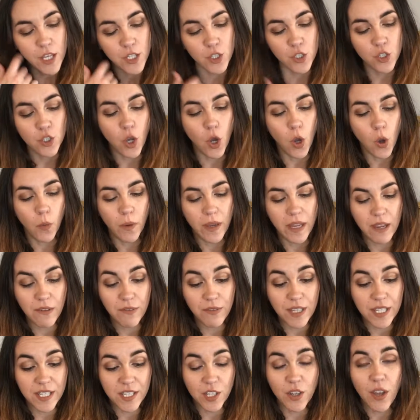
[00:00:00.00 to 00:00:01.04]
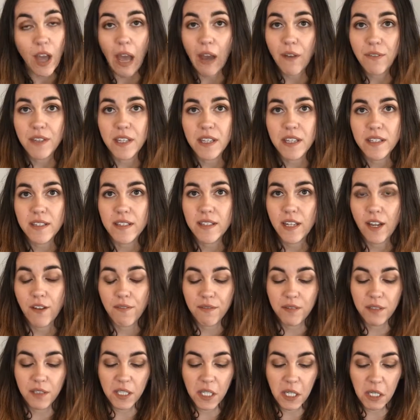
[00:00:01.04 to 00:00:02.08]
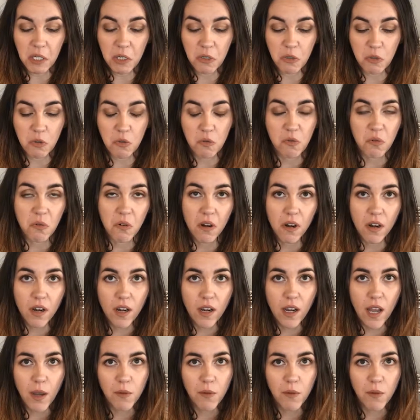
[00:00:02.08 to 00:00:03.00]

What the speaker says: So if they still have these definitely at your store,